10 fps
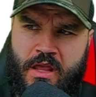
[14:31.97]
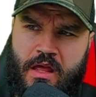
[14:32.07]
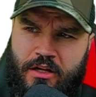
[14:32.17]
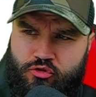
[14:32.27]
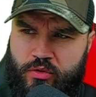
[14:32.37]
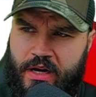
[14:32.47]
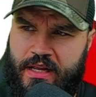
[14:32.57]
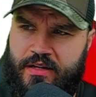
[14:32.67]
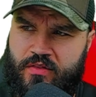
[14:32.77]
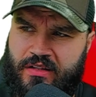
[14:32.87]
That's really
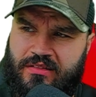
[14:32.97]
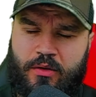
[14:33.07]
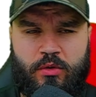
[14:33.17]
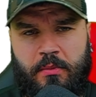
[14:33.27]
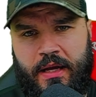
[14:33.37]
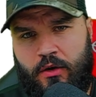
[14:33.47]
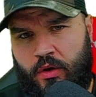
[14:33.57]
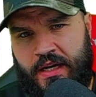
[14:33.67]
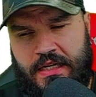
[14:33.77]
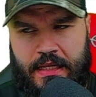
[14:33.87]
interesting. I wouldn't mind
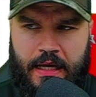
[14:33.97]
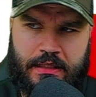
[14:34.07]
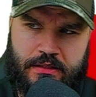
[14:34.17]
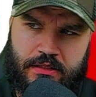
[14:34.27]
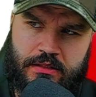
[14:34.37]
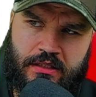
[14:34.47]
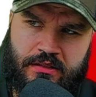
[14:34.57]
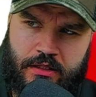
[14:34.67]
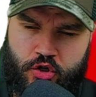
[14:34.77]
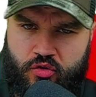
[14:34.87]
looking into that. That's a
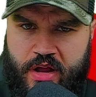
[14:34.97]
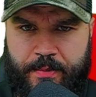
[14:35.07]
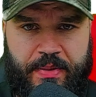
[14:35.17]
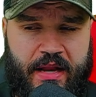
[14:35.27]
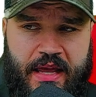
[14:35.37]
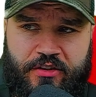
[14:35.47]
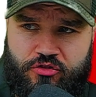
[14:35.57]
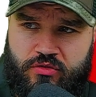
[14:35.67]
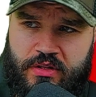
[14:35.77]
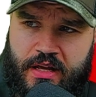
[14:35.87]
great bit of
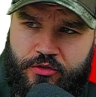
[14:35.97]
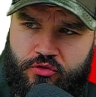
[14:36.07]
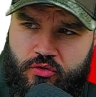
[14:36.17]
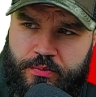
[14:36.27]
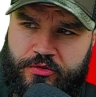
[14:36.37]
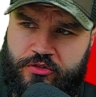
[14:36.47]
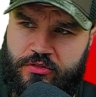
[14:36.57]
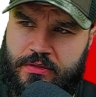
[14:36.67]
history there, troops.